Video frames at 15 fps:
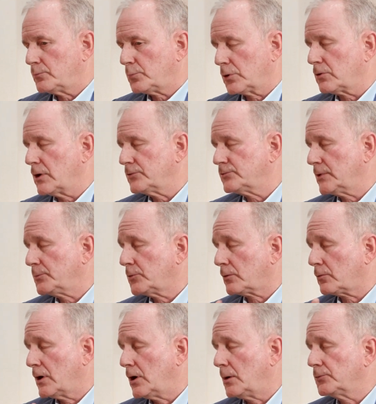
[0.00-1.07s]
progressed up
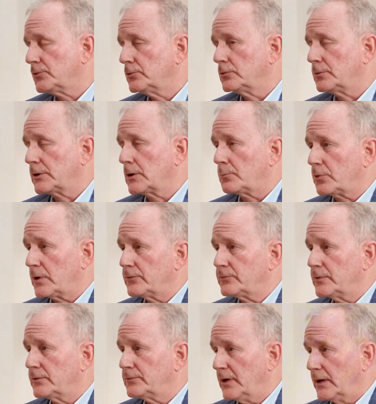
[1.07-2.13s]
the realm to become
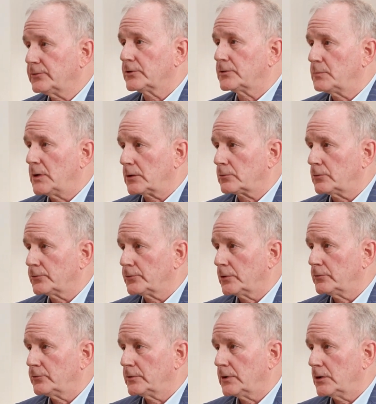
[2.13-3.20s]
president of the Texas Medical
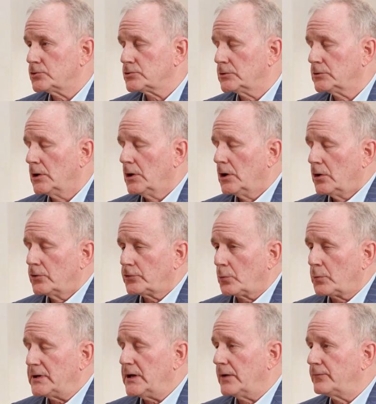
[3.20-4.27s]
Association. So
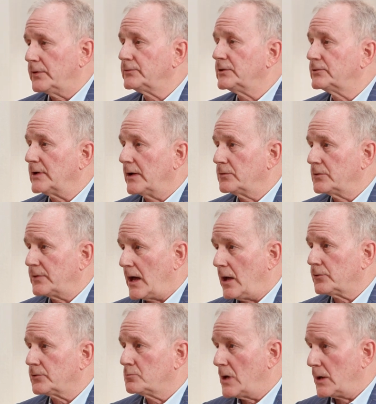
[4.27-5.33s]
we have
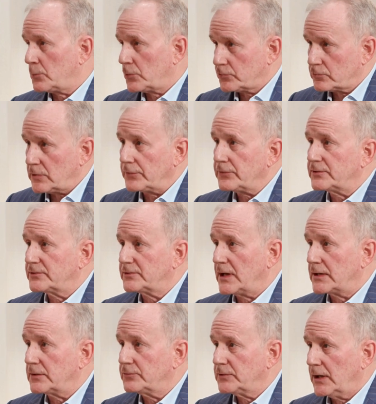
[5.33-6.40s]
57,000 members throughout the
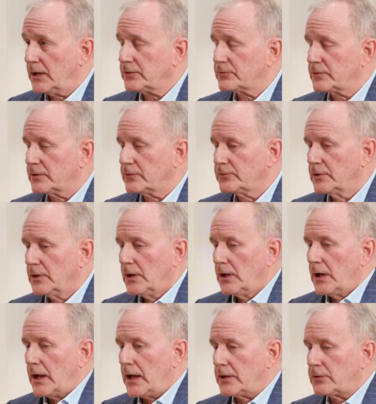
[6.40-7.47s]
state of Texas,
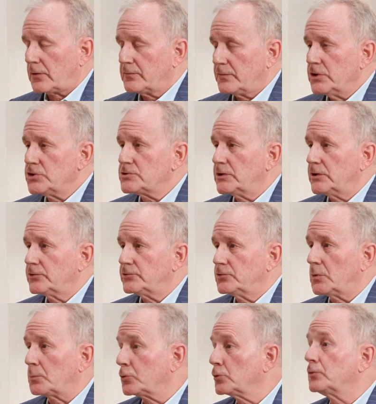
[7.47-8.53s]
and our vision is
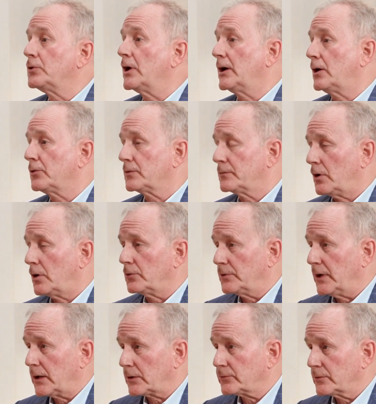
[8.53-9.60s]
to improve the health of all
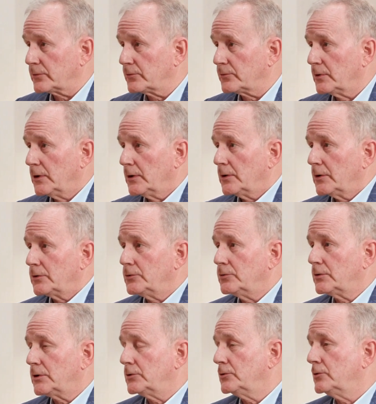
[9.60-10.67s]
Texans.
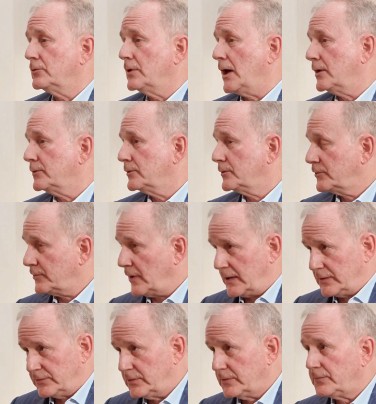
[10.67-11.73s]
You can do that
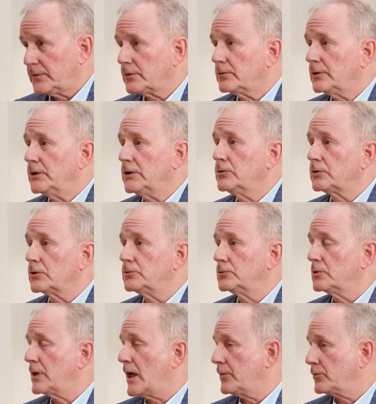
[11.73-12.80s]
scientifically, you can
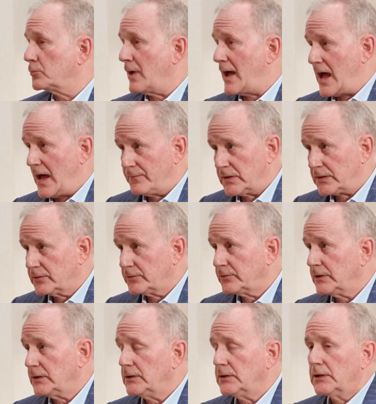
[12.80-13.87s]
do that through
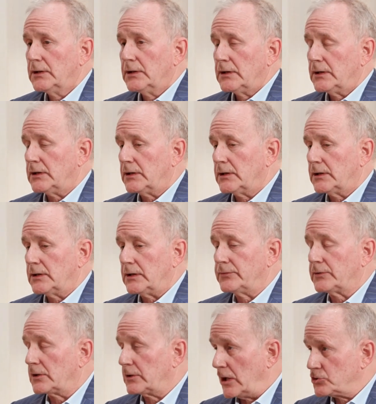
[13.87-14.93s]
advocacy
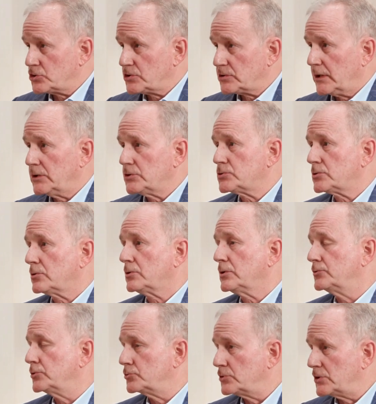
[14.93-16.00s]
in the legislature,
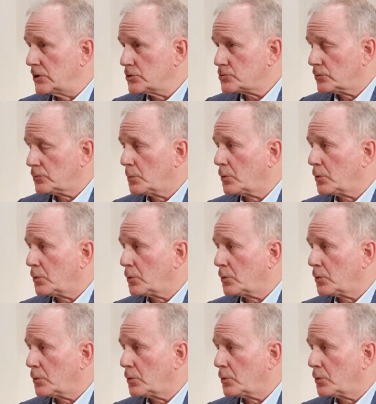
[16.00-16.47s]
in the judicial